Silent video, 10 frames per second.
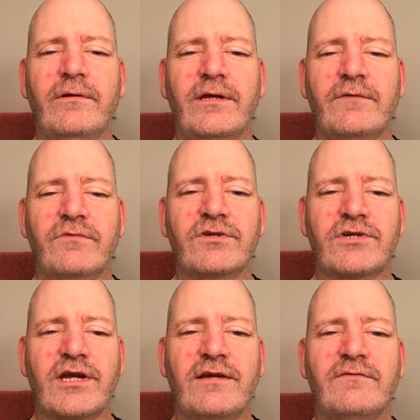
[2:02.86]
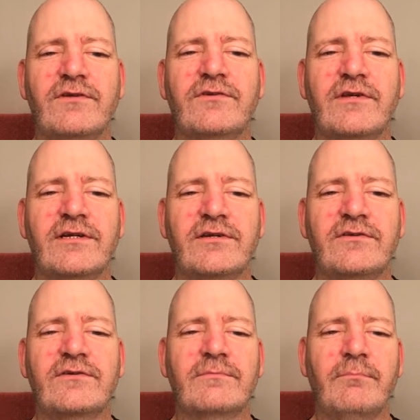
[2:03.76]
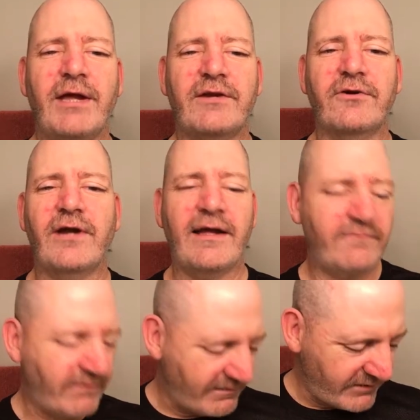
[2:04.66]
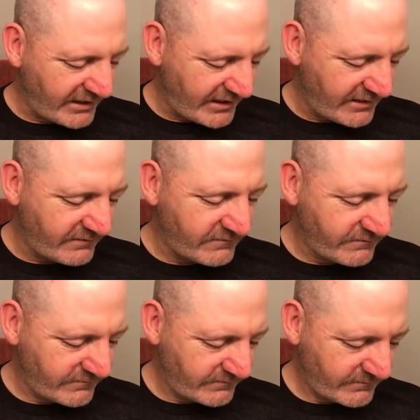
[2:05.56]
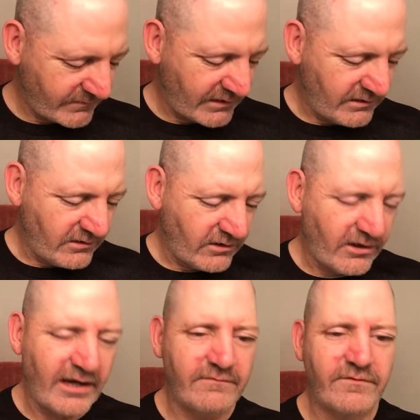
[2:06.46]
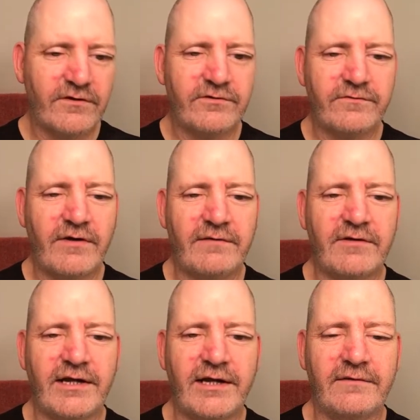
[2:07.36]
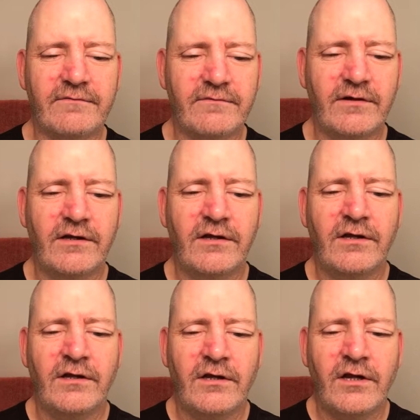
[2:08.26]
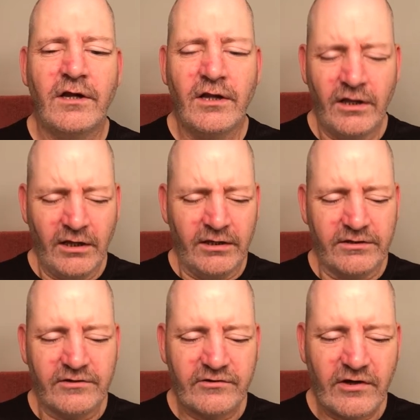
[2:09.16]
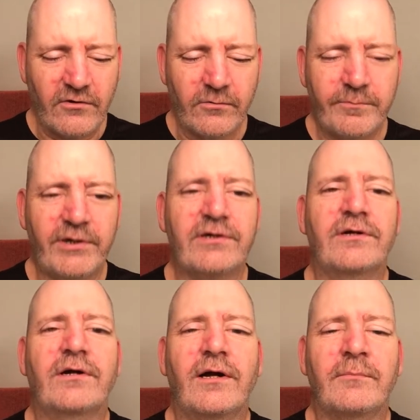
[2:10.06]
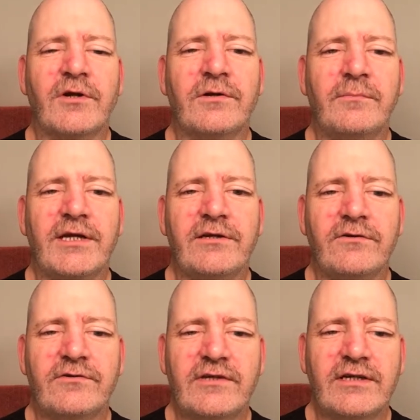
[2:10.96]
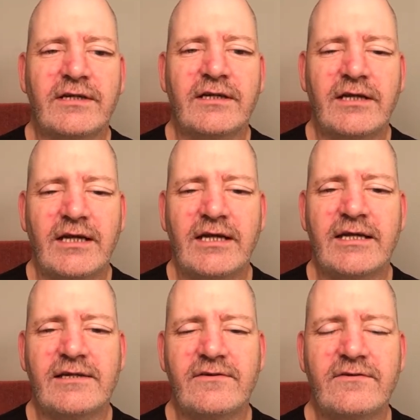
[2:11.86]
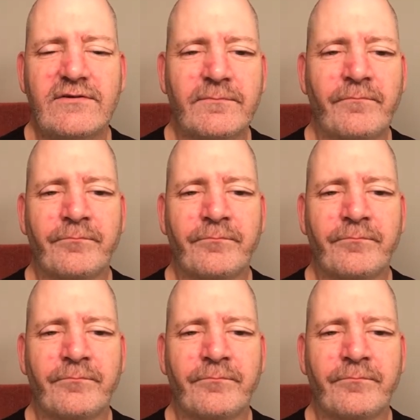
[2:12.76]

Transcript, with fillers: if the shave is, is better at five and a half or how it feels at five and a half. The soap I'm going to be using is,